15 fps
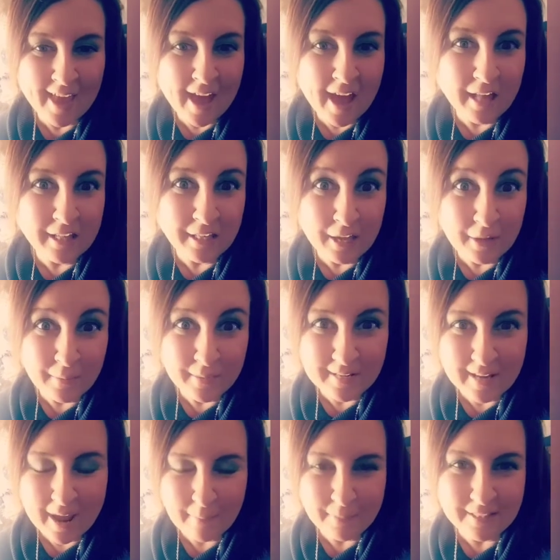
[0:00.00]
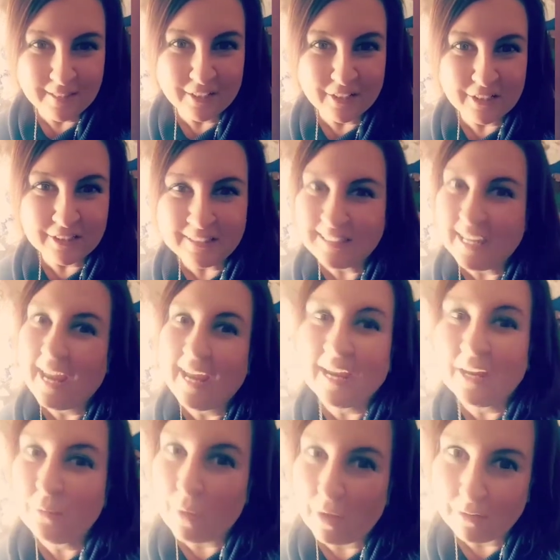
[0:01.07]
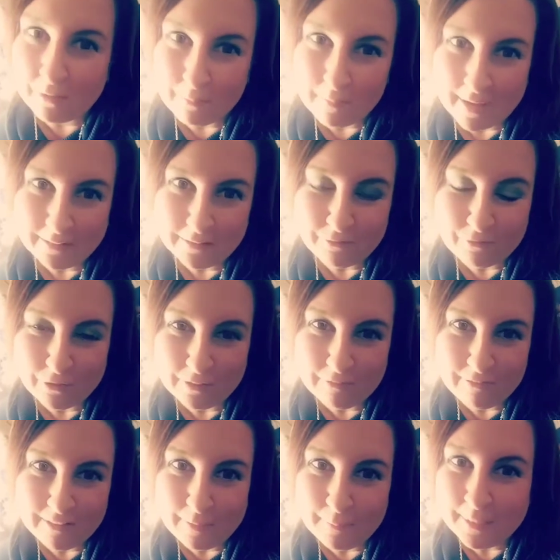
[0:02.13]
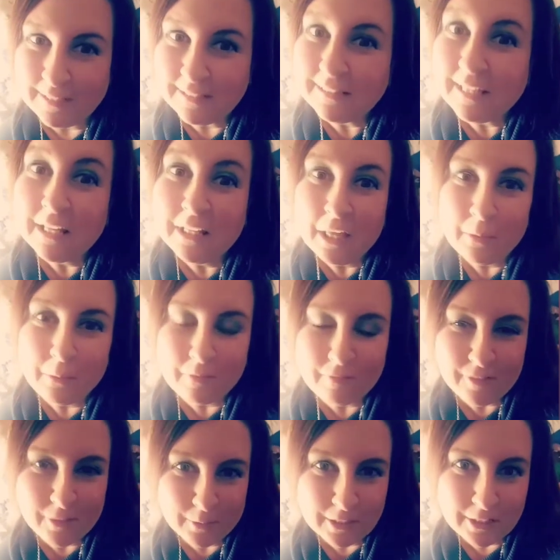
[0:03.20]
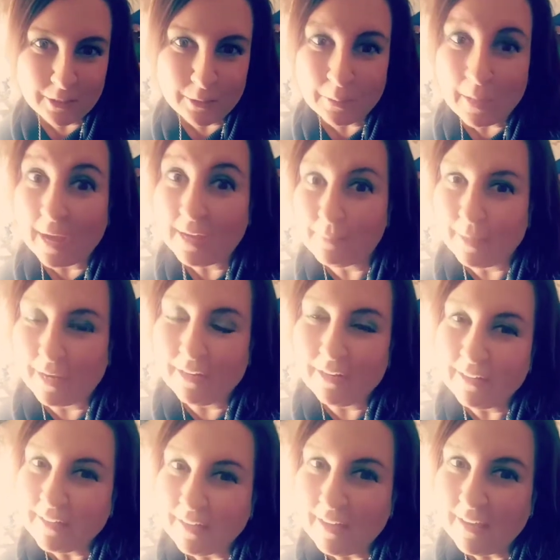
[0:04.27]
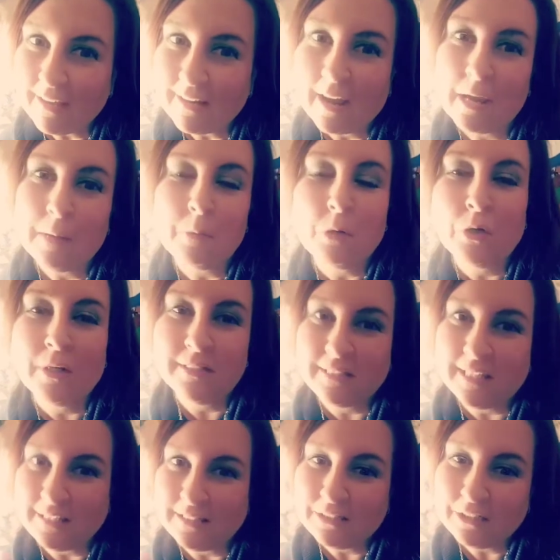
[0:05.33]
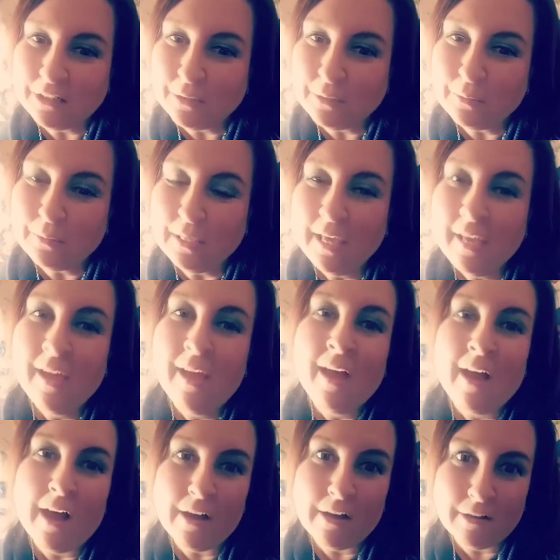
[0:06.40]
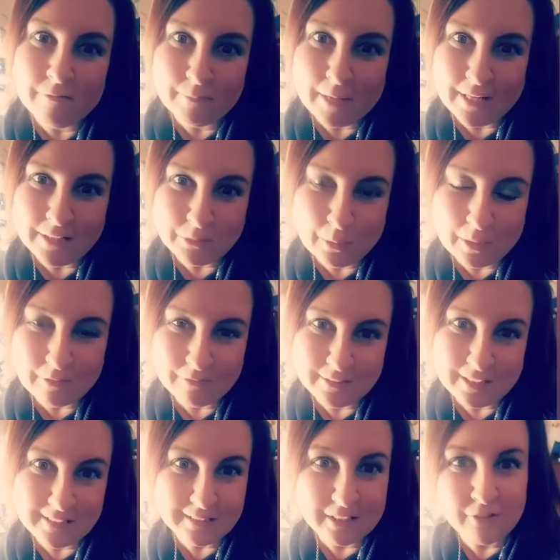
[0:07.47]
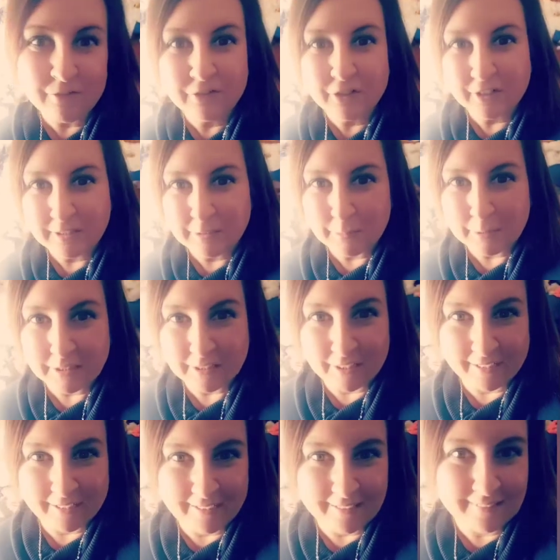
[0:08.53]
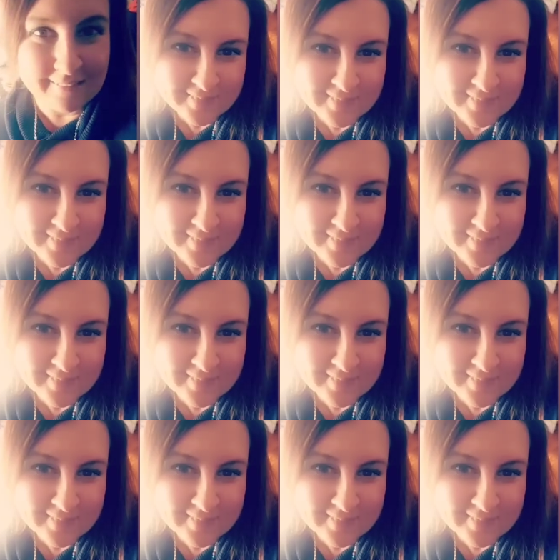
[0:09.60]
Hello and happy Thursday and welcome back to Full of Lemons. Hello, if you are new, I am Erica and I am on day two of my 12 days of Christmas cookies.